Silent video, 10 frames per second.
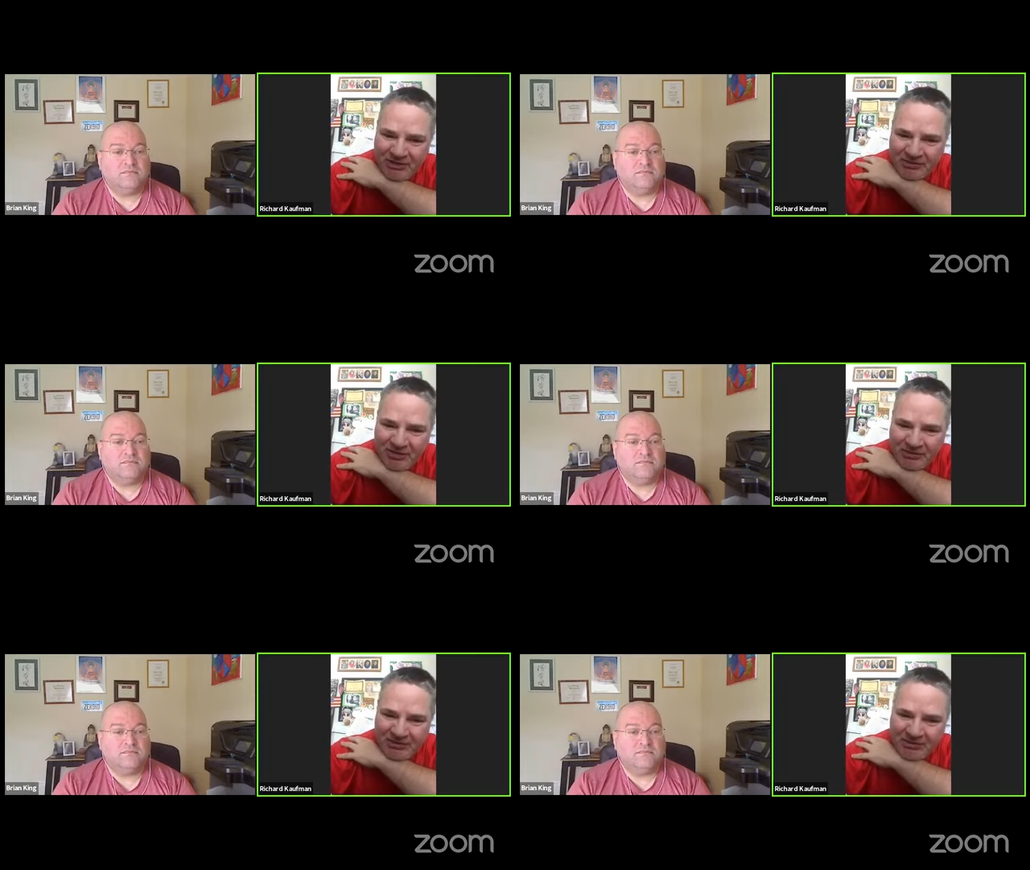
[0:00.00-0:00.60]

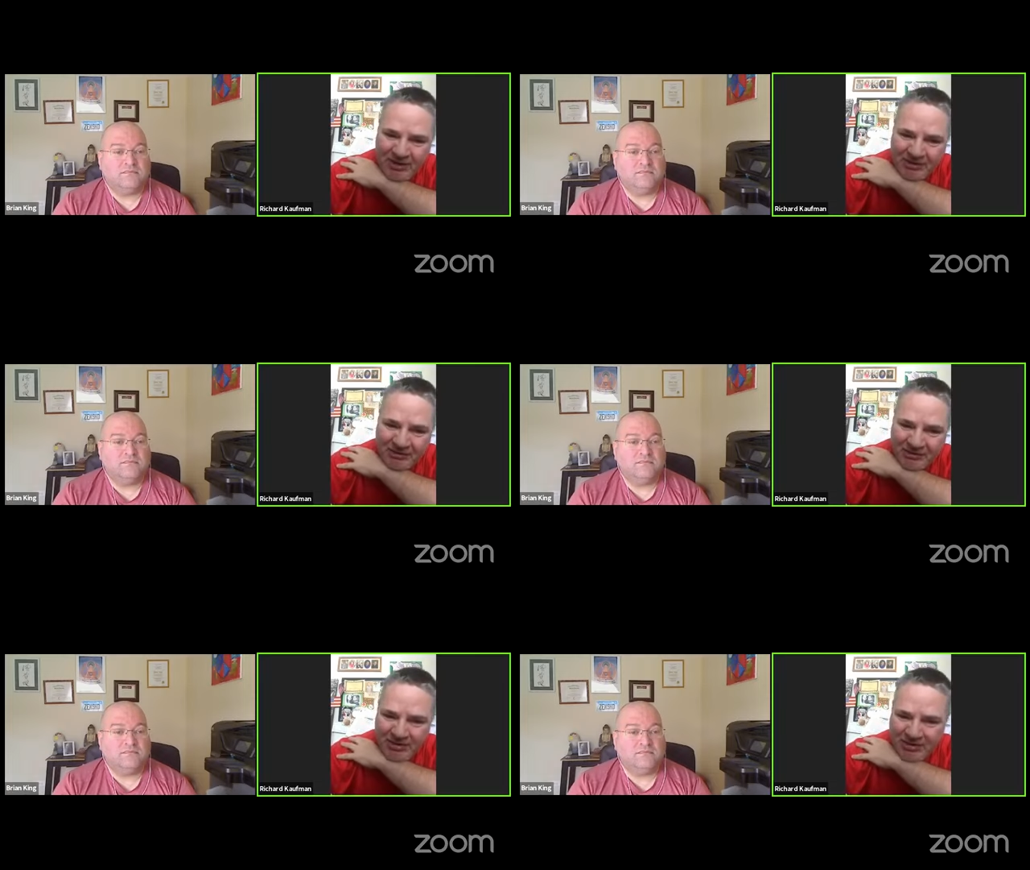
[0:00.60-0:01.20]
Speaker 1: fifty miles.
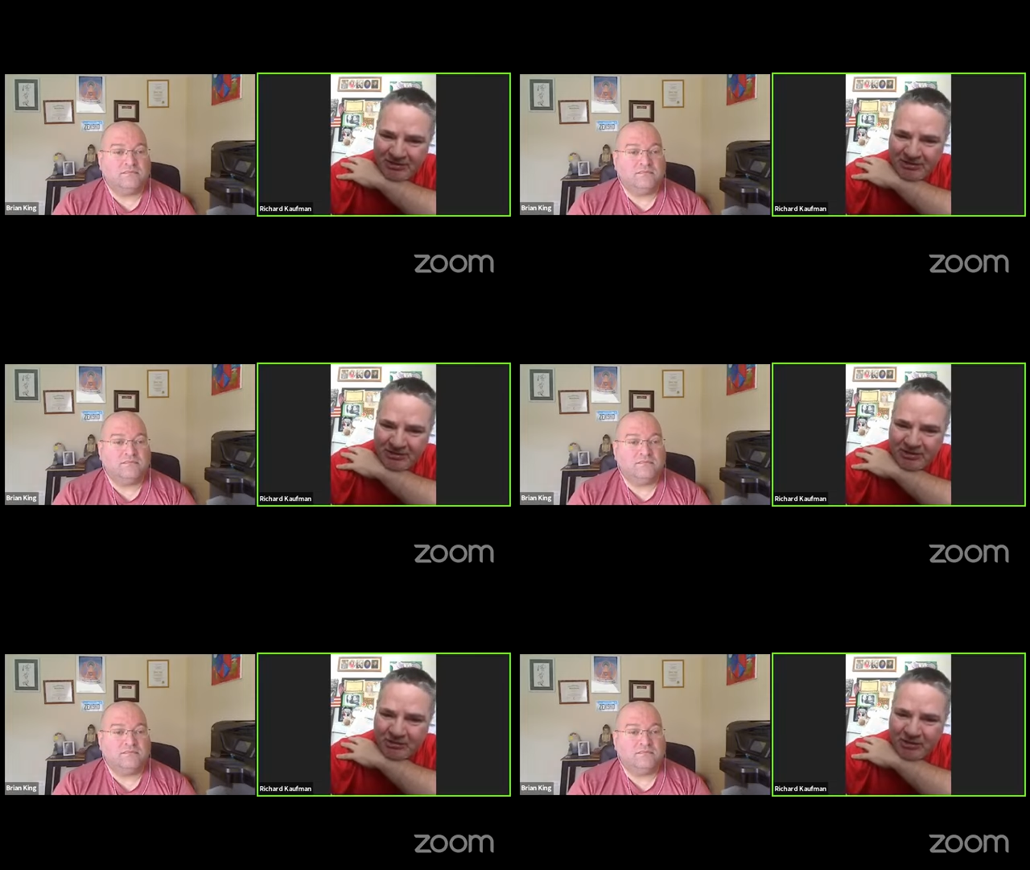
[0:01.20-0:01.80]

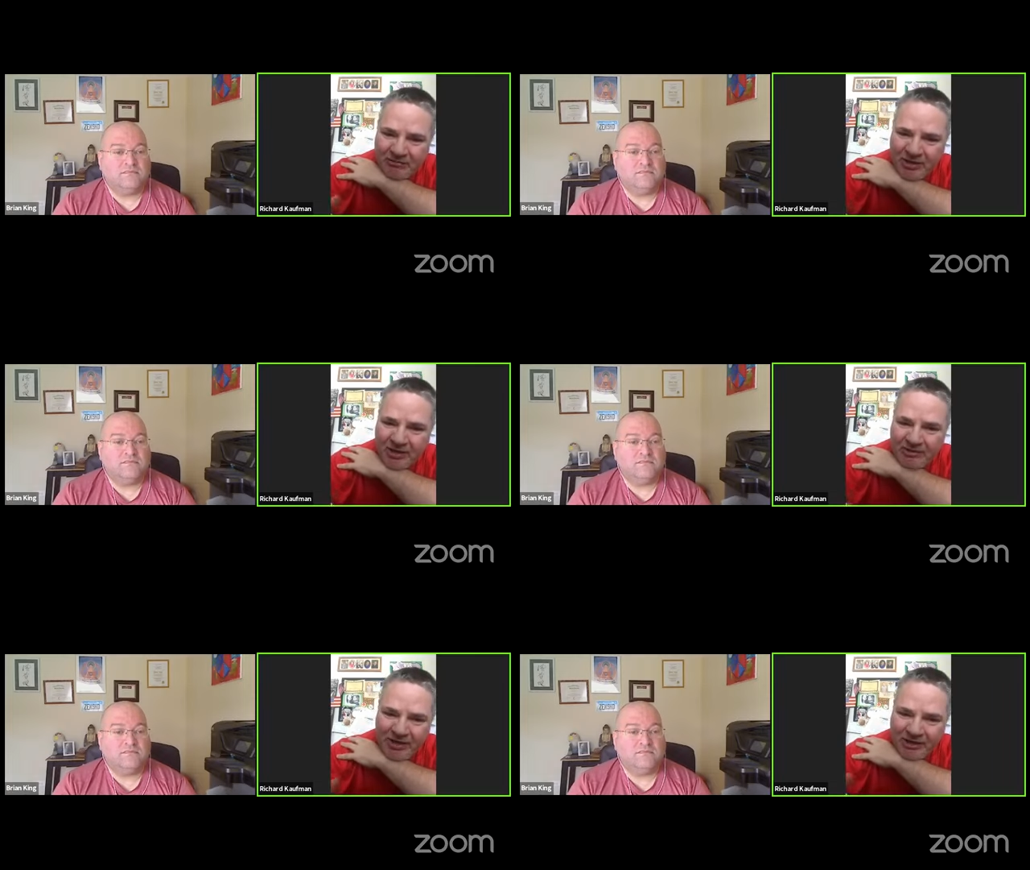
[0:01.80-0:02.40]
You live right
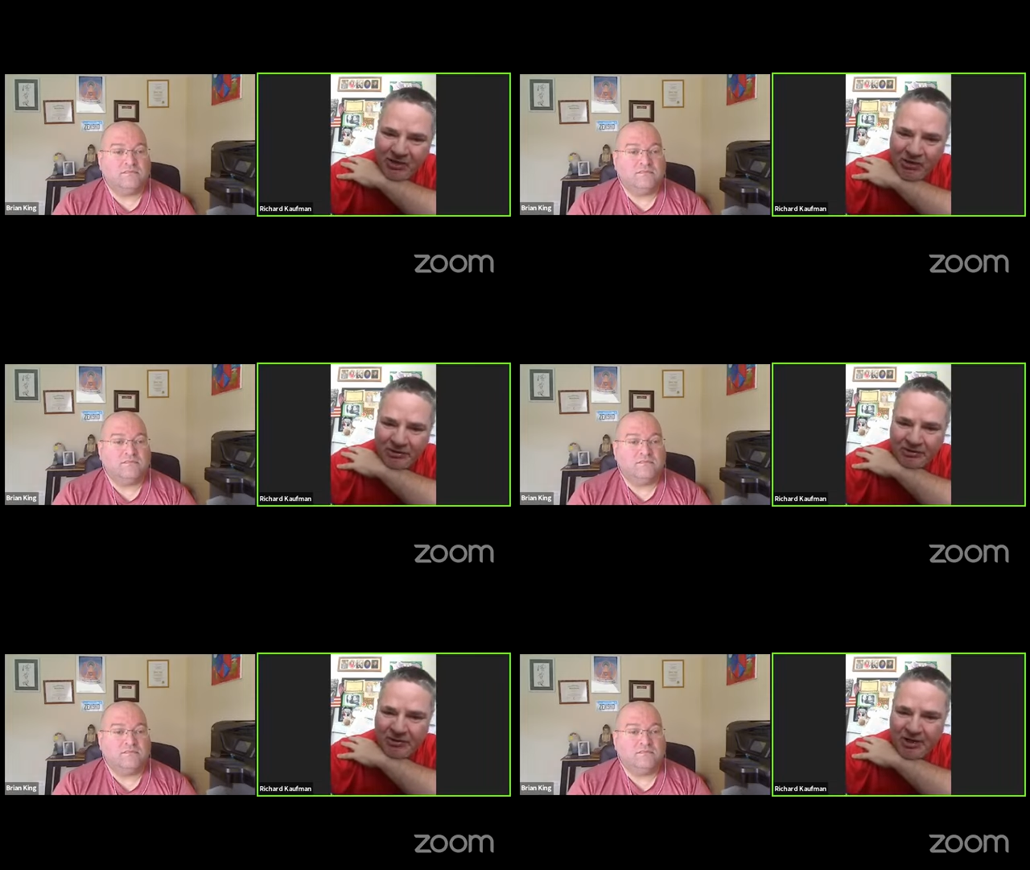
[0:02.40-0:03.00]
around the
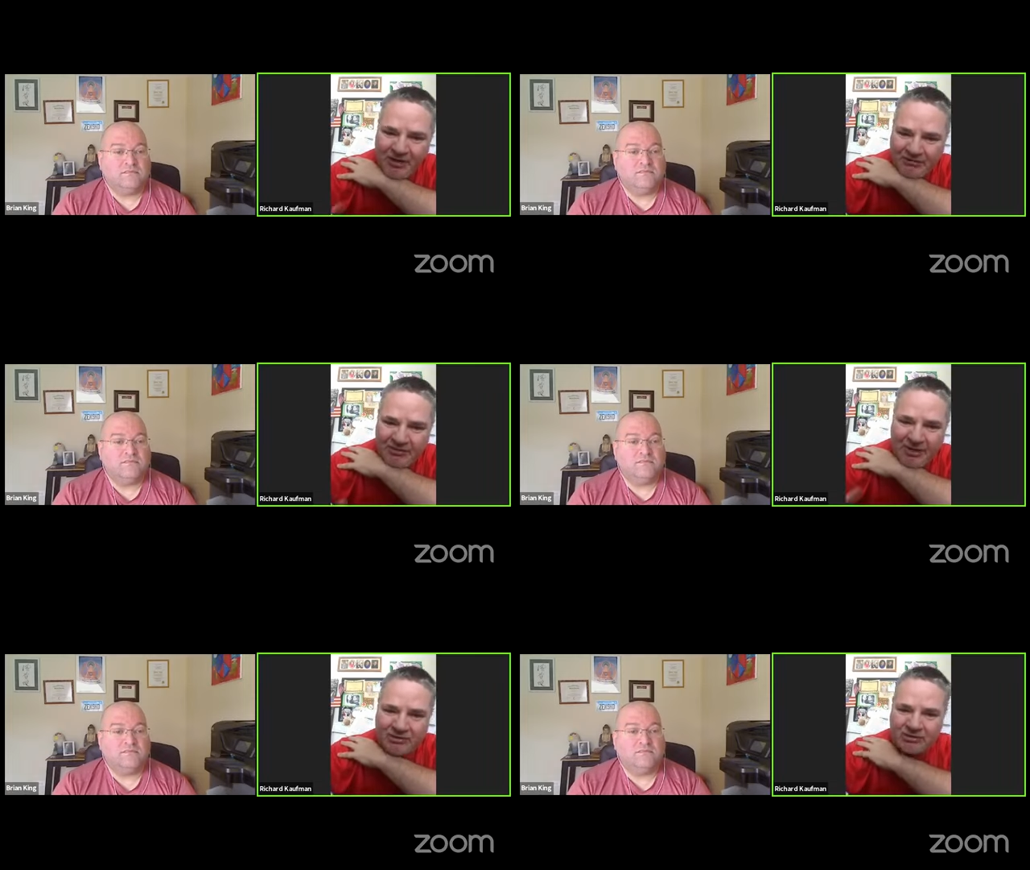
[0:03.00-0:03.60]
corner. You have to
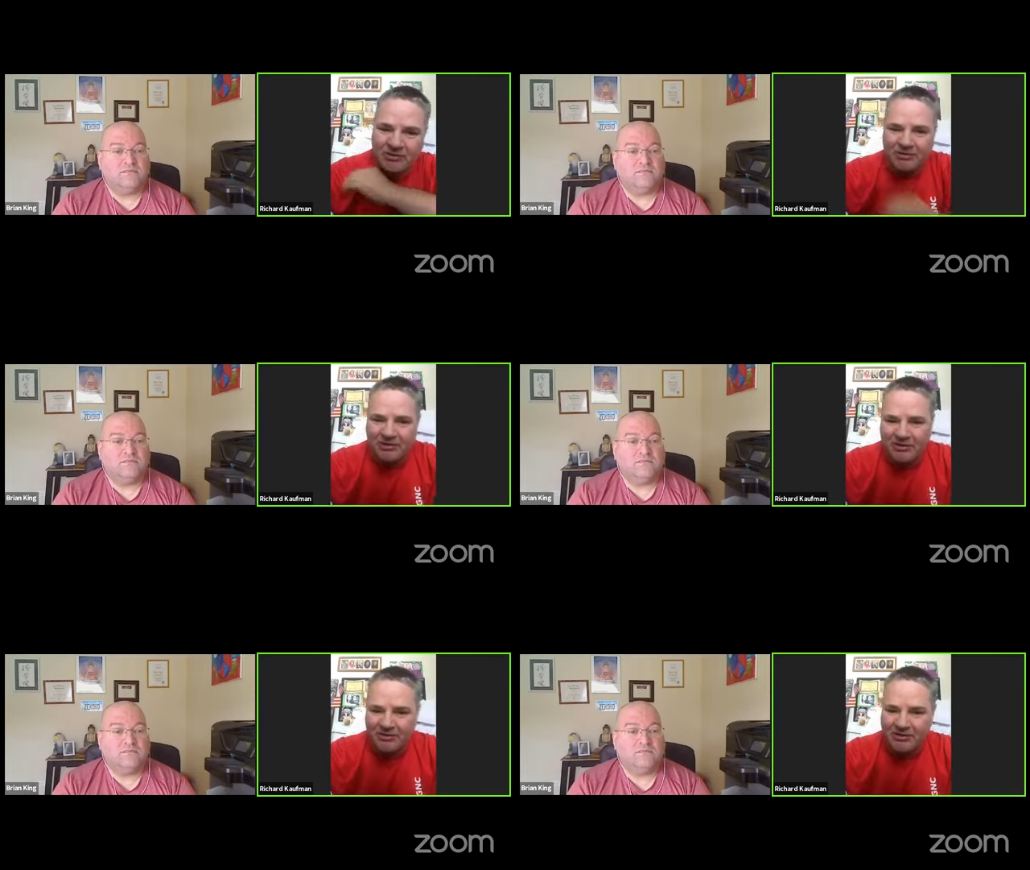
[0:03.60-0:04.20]
make drill.
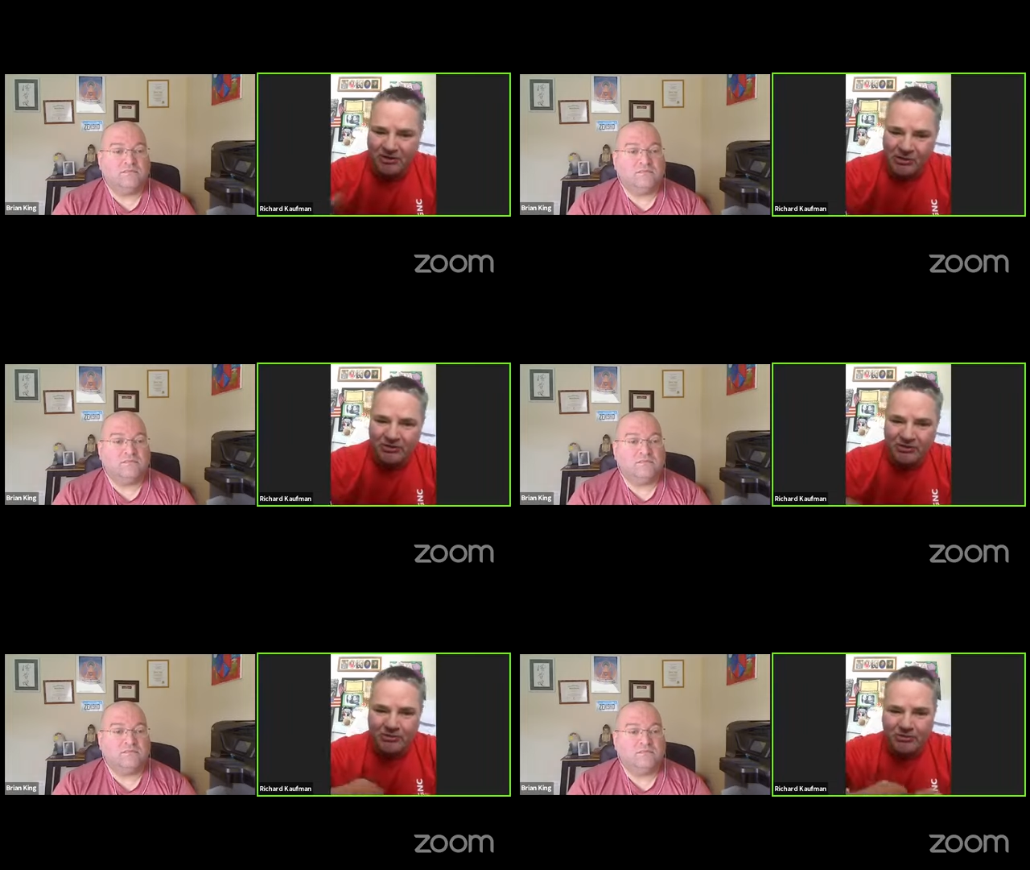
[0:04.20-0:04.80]
There's no
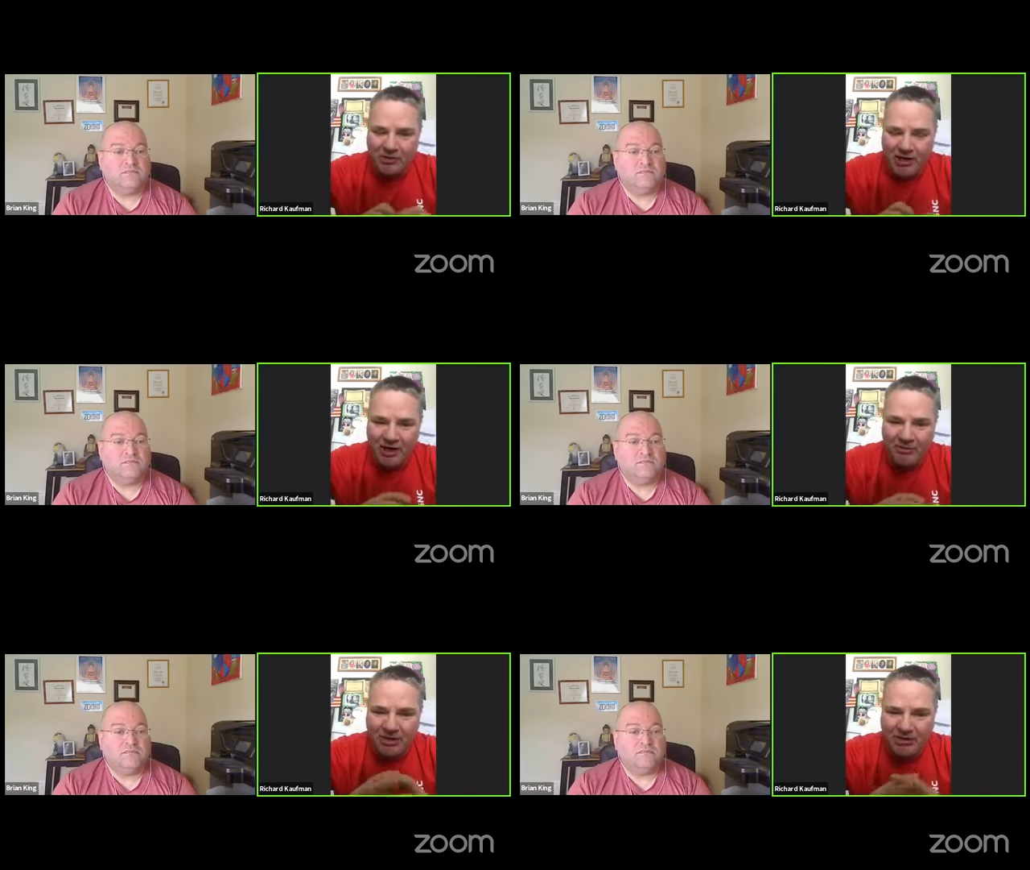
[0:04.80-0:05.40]
excuse you cannot
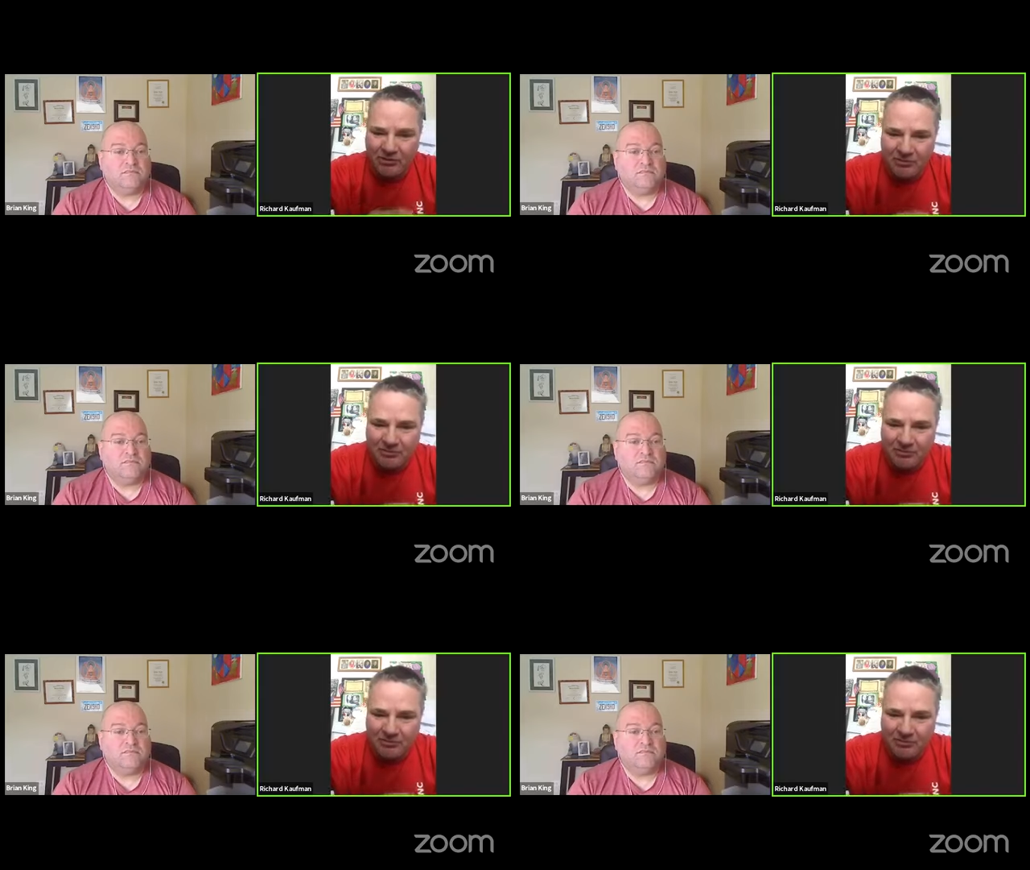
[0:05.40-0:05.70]
make drill.